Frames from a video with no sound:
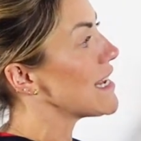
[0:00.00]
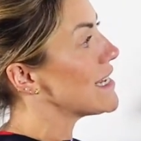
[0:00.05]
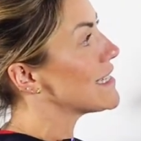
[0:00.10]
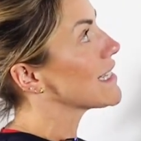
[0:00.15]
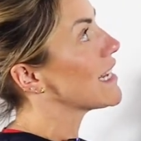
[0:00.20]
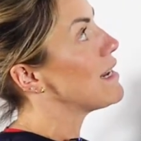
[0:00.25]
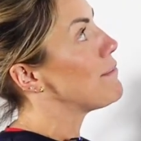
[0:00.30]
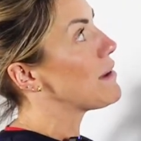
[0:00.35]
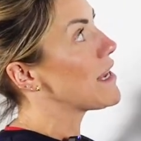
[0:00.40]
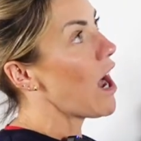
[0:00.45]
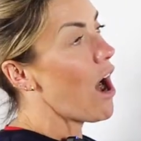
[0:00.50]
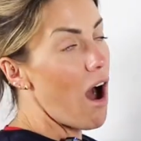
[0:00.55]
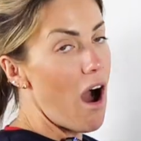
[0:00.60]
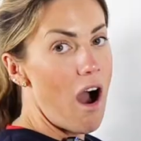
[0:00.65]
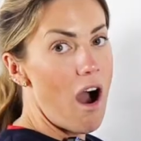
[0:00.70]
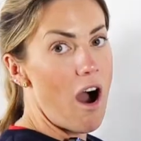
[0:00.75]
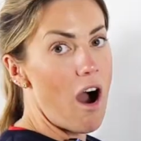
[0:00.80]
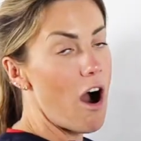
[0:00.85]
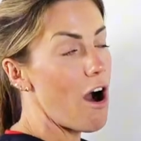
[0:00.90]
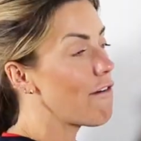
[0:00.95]
is going to be
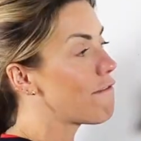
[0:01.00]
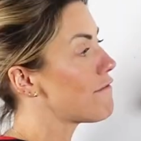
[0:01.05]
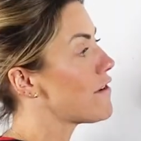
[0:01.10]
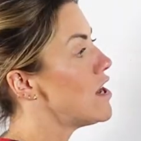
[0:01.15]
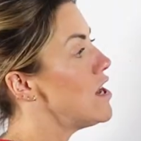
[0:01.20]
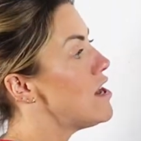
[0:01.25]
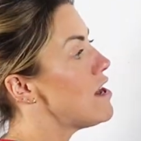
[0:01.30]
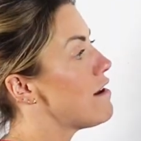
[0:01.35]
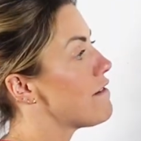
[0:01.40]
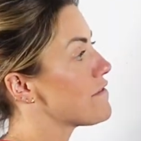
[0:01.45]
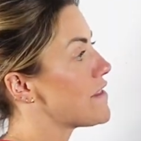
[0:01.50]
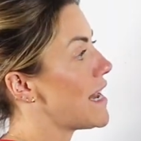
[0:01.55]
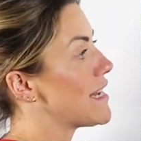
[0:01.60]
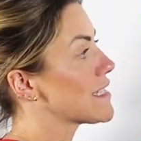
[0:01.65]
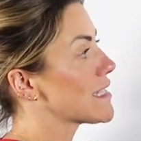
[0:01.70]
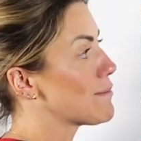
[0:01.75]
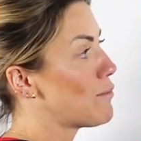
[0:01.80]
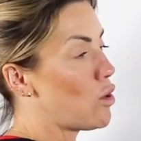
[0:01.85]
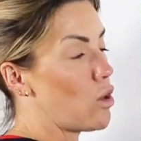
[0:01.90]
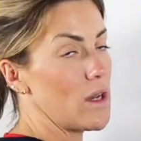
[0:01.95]
half of that
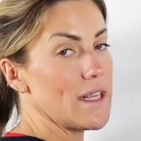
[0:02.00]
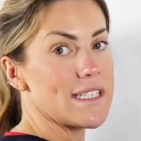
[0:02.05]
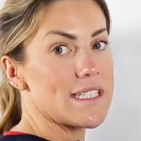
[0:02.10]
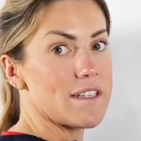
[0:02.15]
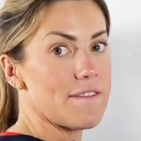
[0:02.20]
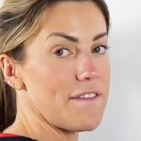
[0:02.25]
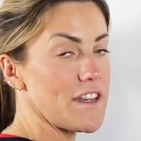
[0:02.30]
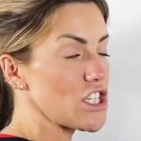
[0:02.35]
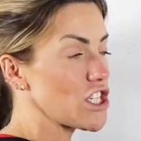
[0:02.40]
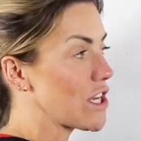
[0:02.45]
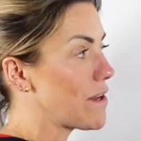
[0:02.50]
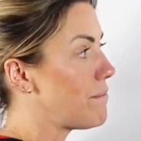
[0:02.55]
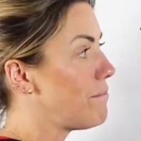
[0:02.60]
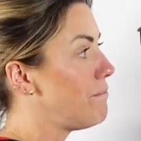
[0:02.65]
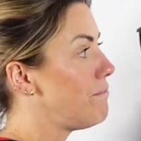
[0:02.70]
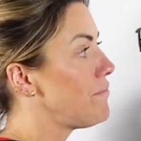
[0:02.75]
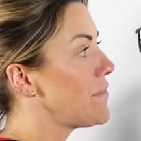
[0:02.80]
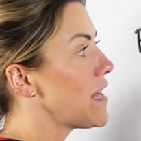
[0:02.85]
smallest division.